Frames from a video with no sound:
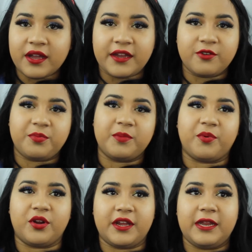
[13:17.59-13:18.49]
I know
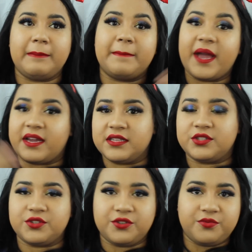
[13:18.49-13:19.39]
people are getting back
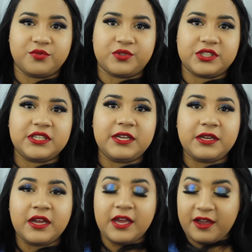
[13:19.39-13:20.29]
into their
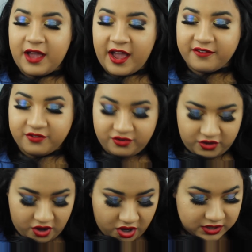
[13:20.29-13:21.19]
routine after
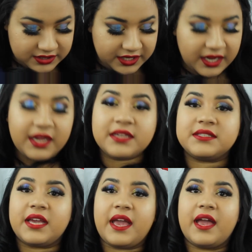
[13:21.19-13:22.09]
the
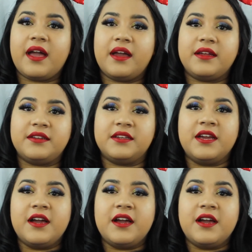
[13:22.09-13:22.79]
holidays, and